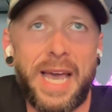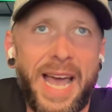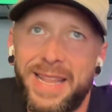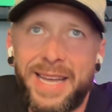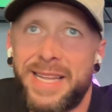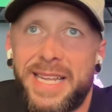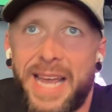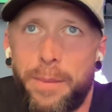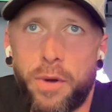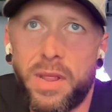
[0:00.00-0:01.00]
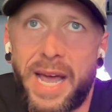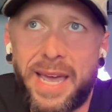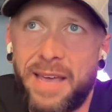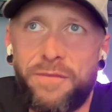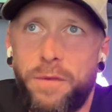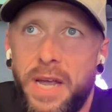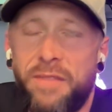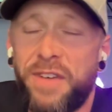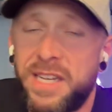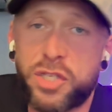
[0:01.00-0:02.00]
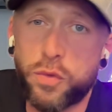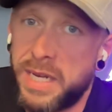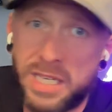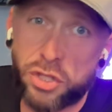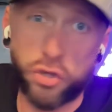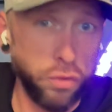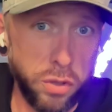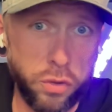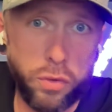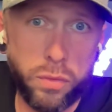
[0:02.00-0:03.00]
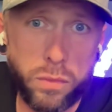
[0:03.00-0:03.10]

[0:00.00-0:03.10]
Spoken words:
At the end of the day, bro, like, if history is true,